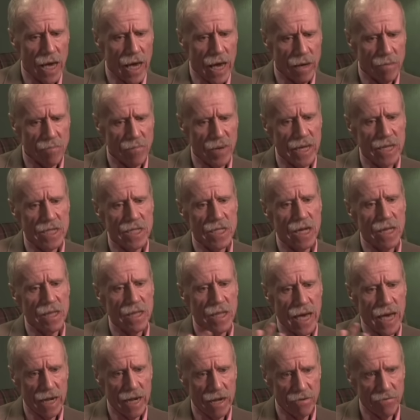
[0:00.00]
And based on
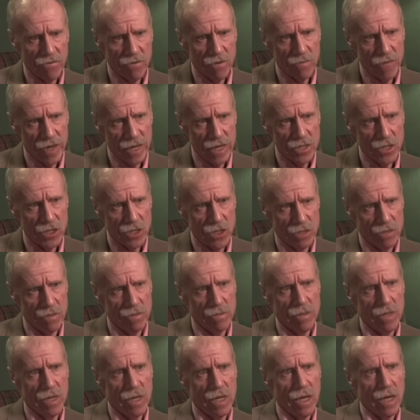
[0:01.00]
information,